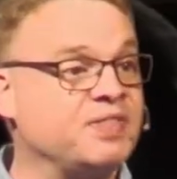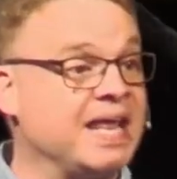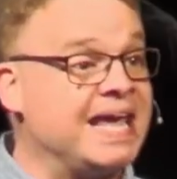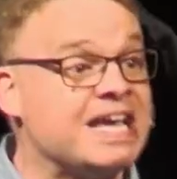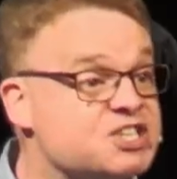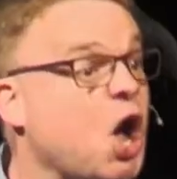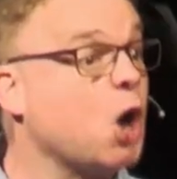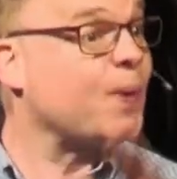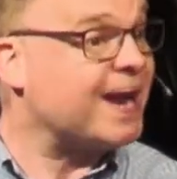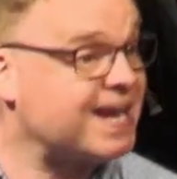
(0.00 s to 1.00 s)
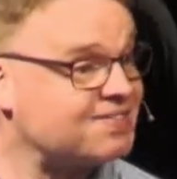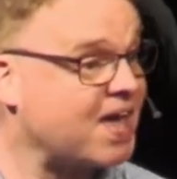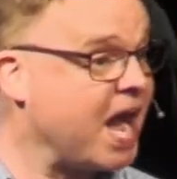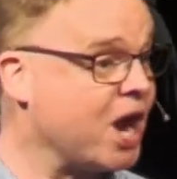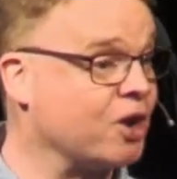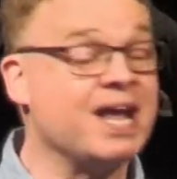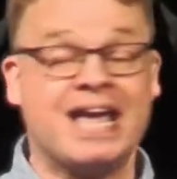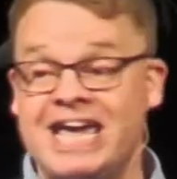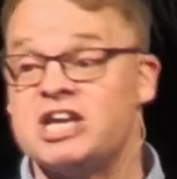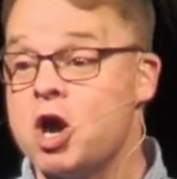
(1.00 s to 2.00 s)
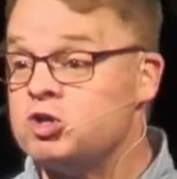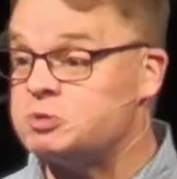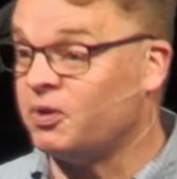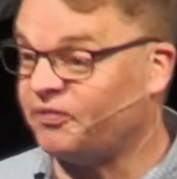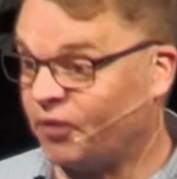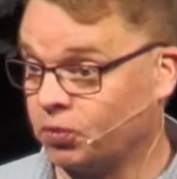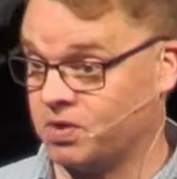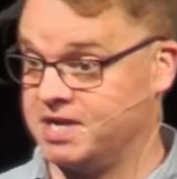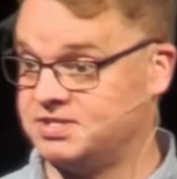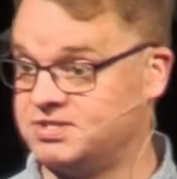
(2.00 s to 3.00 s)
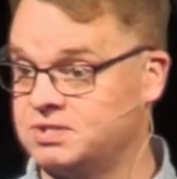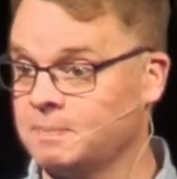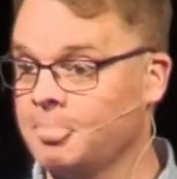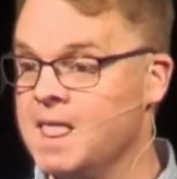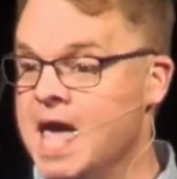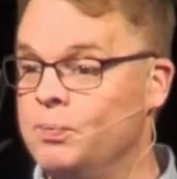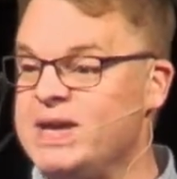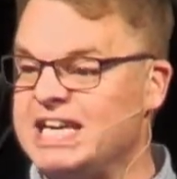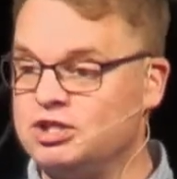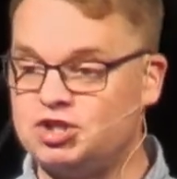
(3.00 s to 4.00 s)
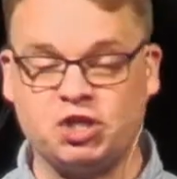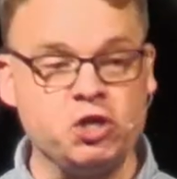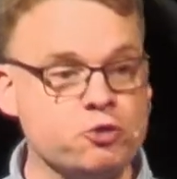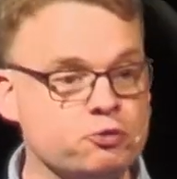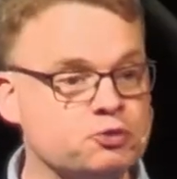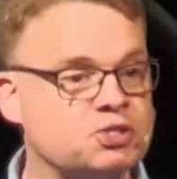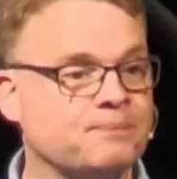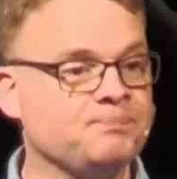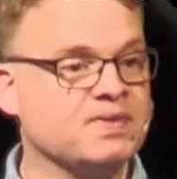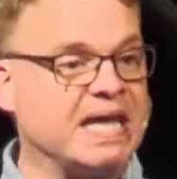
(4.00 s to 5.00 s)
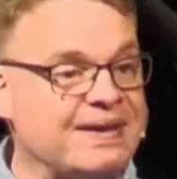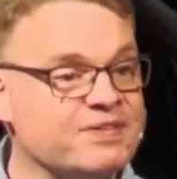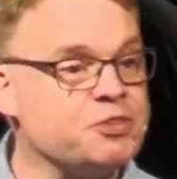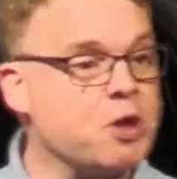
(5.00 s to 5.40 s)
that He is already there. He goes before us. And we can choose, even